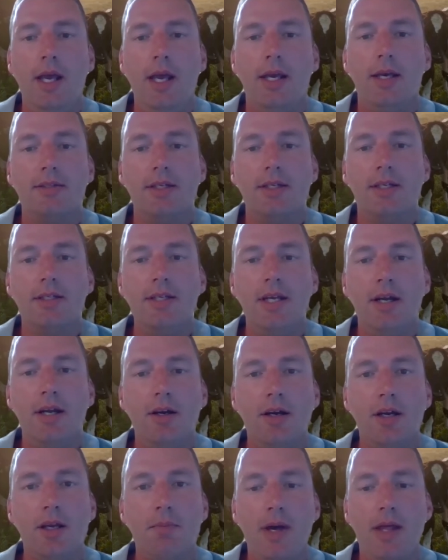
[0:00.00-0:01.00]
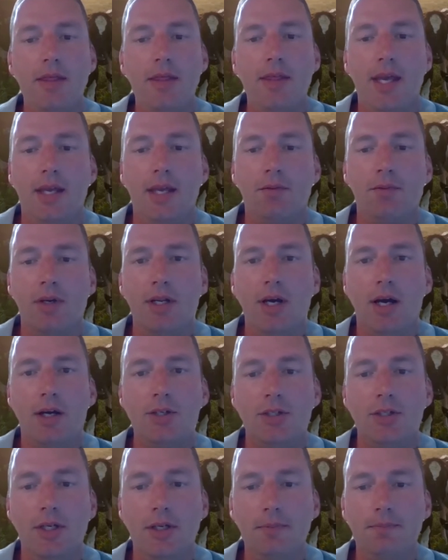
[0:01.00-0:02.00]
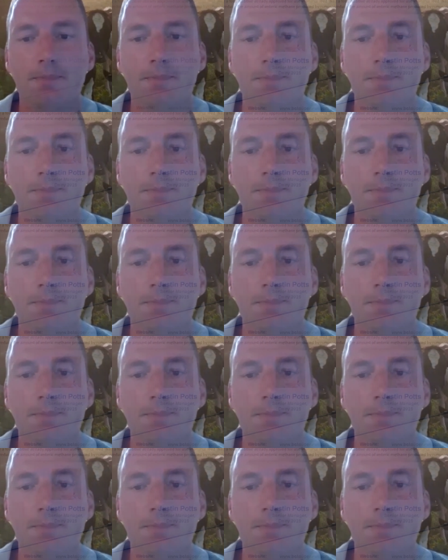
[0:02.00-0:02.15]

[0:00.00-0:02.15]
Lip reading: is enteric methane reduction.